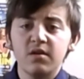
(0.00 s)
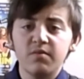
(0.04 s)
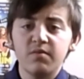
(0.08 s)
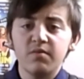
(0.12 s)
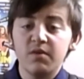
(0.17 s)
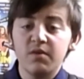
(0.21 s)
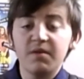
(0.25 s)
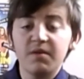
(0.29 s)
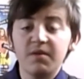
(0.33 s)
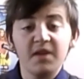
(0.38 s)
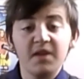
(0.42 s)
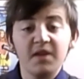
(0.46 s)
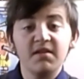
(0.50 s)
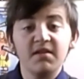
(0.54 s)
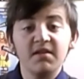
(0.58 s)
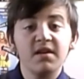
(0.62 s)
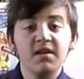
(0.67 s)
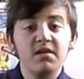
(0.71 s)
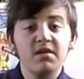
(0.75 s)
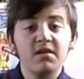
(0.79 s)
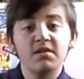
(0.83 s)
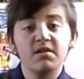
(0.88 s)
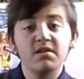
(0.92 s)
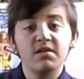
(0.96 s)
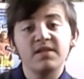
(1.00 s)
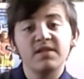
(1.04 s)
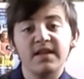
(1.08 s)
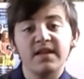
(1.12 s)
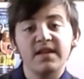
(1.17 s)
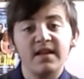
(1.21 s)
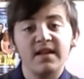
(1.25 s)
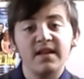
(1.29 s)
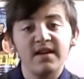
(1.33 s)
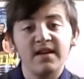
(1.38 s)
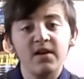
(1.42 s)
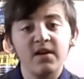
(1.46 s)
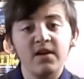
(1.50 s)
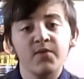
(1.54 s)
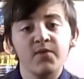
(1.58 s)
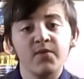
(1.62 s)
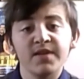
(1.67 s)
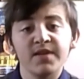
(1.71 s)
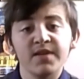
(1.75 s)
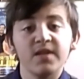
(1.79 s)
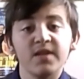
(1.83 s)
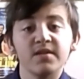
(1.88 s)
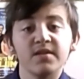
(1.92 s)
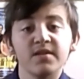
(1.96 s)
Well, I think it looks like that now
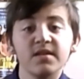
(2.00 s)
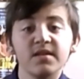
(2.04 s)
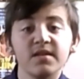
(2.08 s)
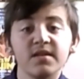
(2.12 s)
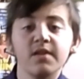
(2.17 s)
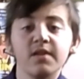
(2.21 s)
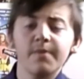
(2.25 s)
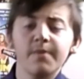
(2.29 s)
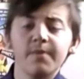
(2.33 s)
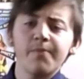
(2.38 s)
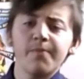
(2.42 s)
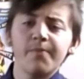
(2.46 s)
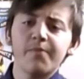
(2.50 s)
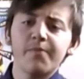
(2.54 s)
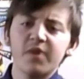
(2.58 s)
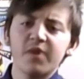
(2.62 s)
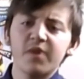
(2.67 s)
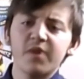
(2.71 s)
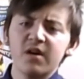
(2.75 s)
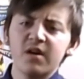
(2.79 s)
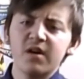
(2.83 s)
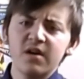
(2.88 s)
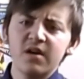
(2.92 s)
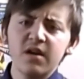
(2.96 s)
because I didn't see it. But